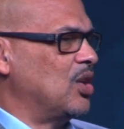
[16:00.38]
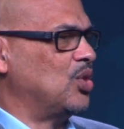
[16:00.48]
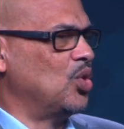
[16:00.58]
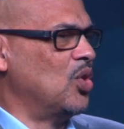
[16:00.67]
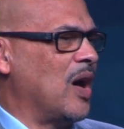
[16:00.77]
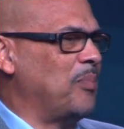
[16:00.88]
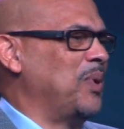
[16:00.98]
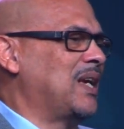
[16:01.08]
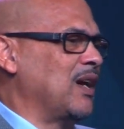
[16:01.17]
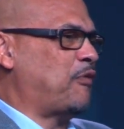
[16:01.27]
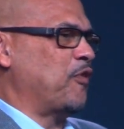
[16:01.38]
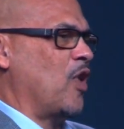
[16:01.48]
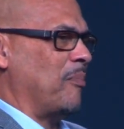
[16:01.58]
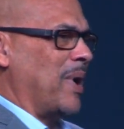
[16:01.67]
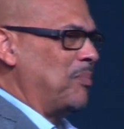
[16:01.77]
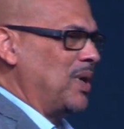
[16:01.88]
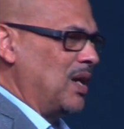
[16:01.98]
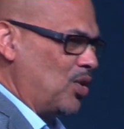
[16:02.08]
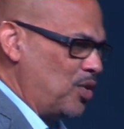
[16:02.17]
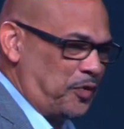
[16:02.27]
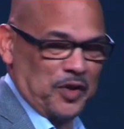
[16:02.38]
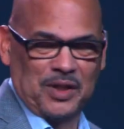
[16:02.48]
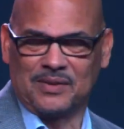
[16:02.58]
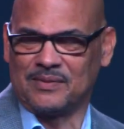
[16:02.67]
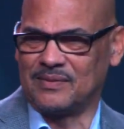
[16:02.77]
do not be conformed by being goofy.